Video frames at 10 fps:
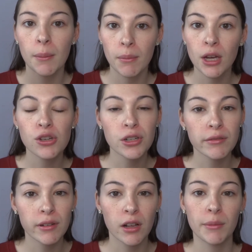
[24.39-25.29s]
make sure to
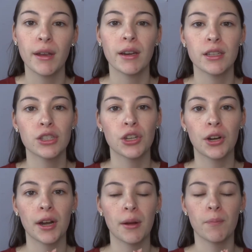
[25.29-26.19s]
follow me on
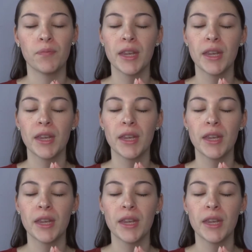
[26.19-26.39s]
Instagram.